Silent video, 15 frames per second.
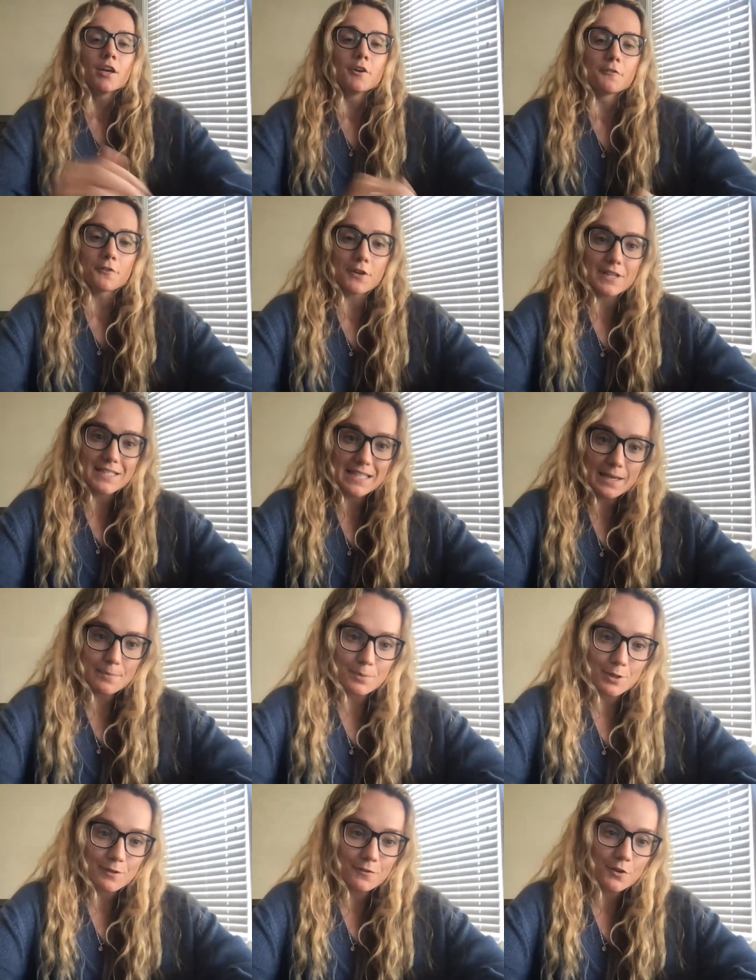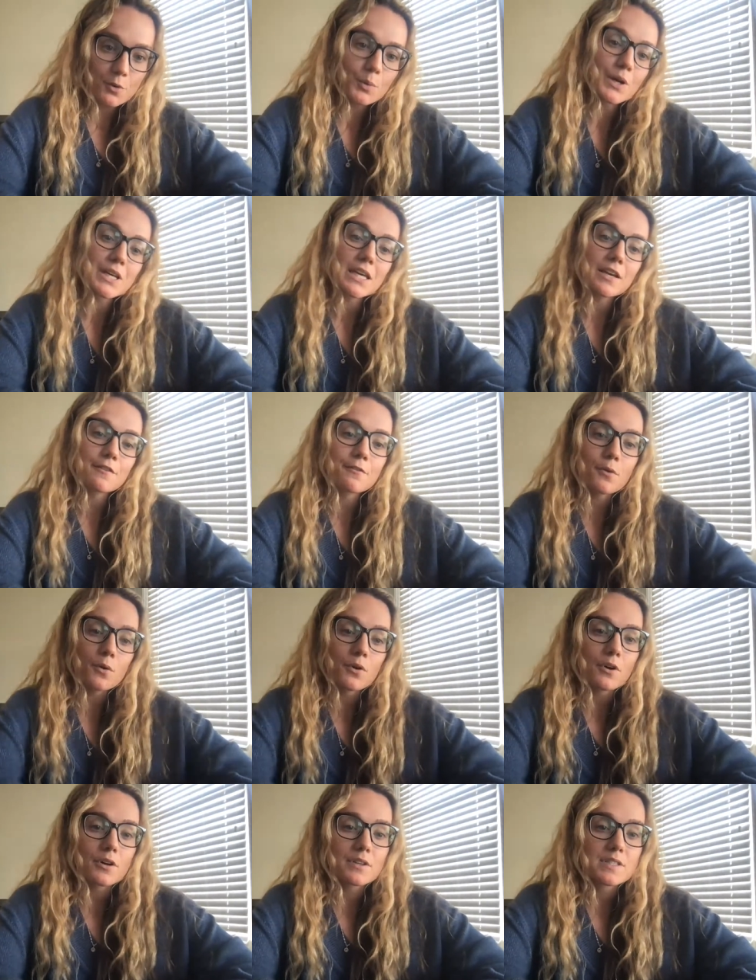For example, if you're working
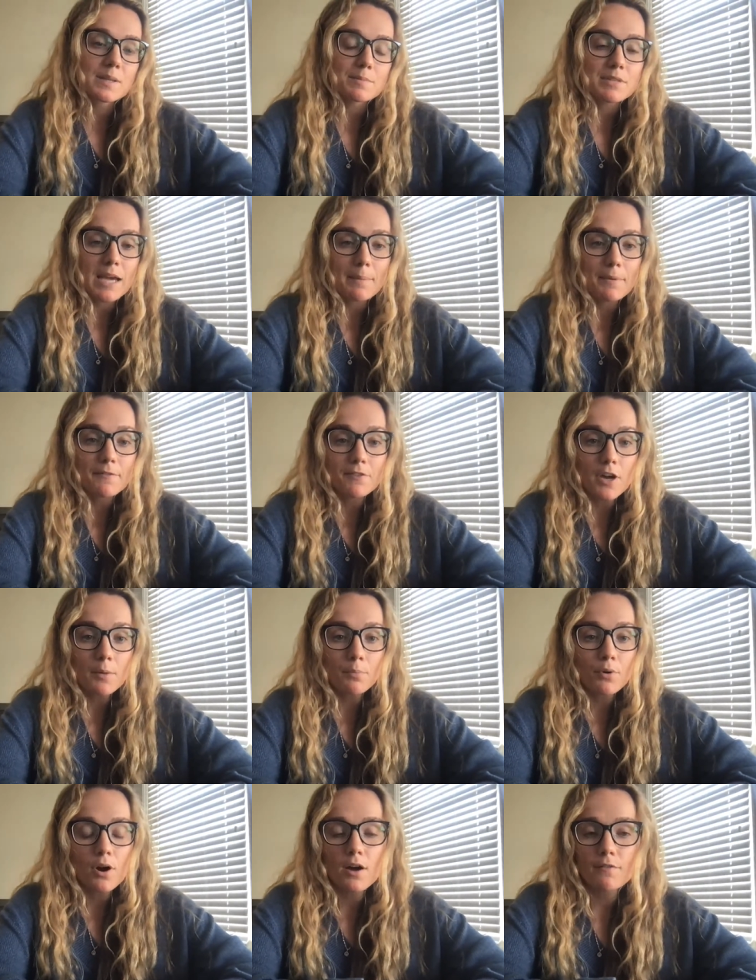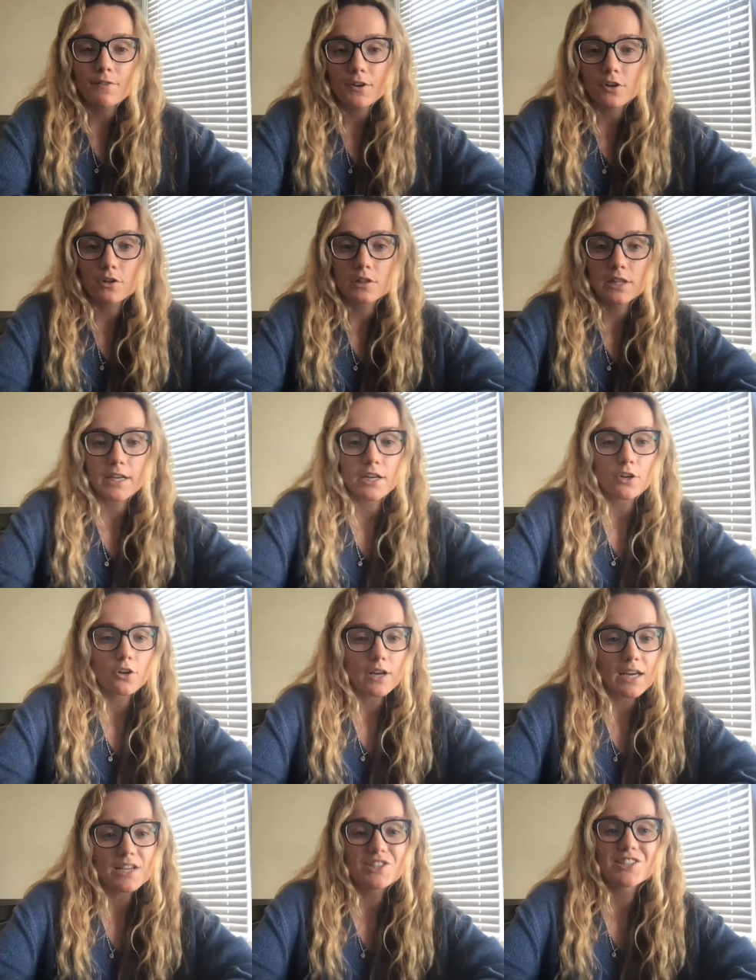for some type of nonprofit or clinic or
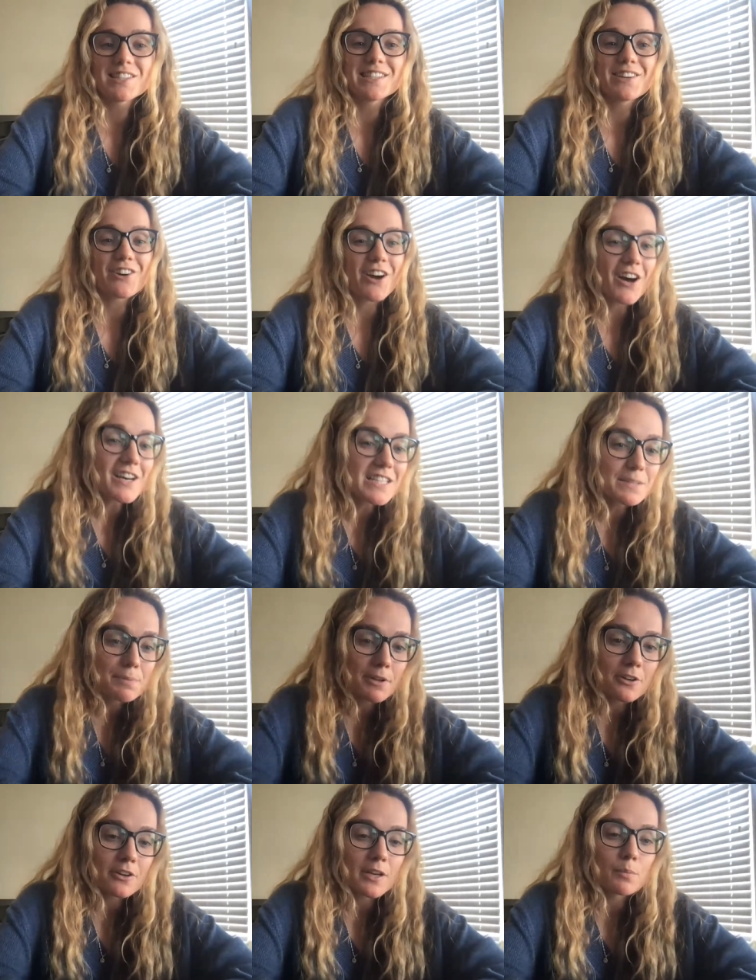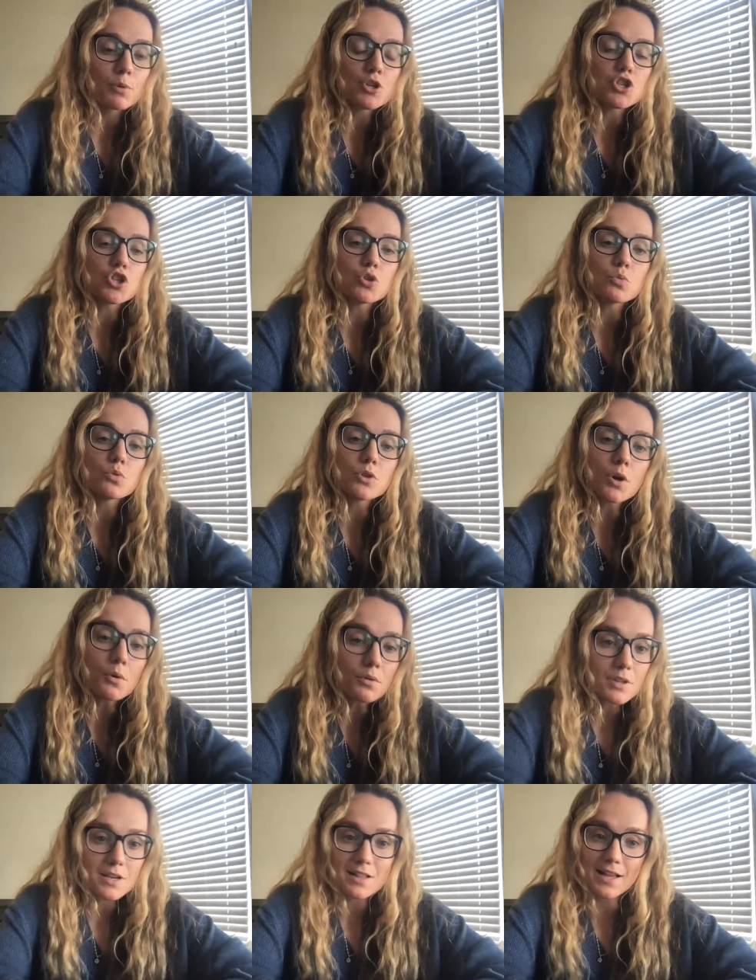agency or hospital in which you know
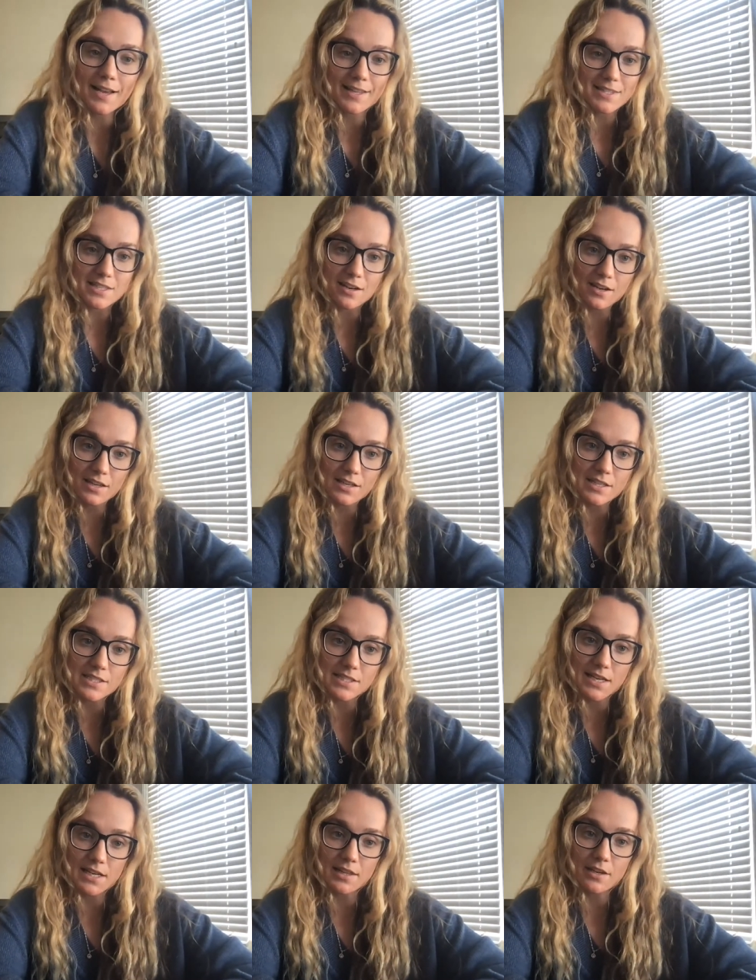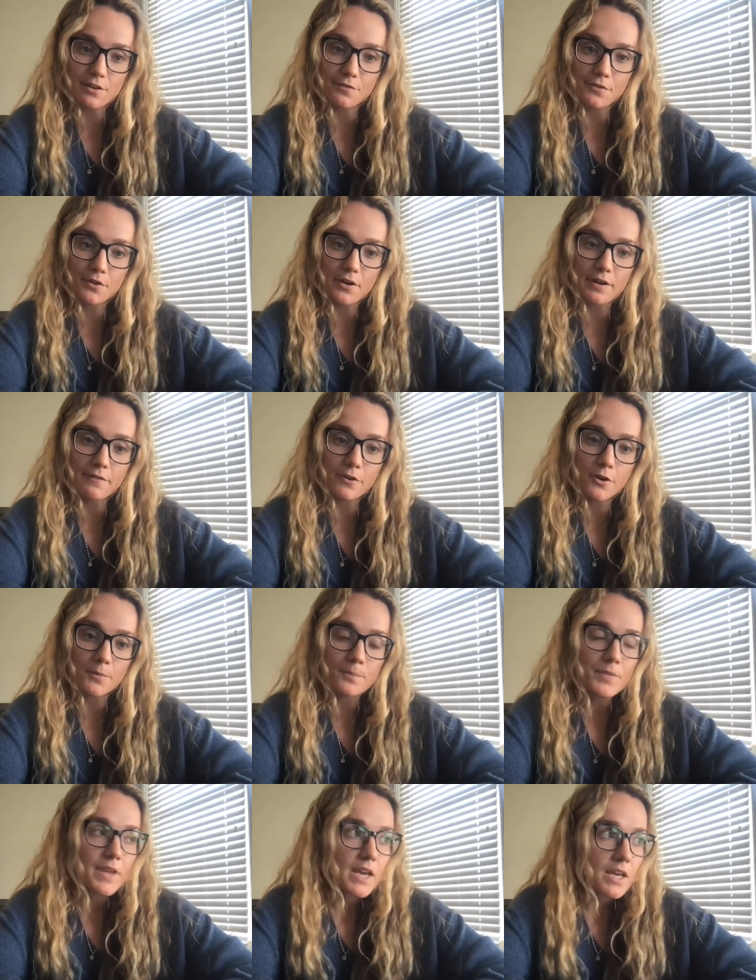the client's not going to stay there forever.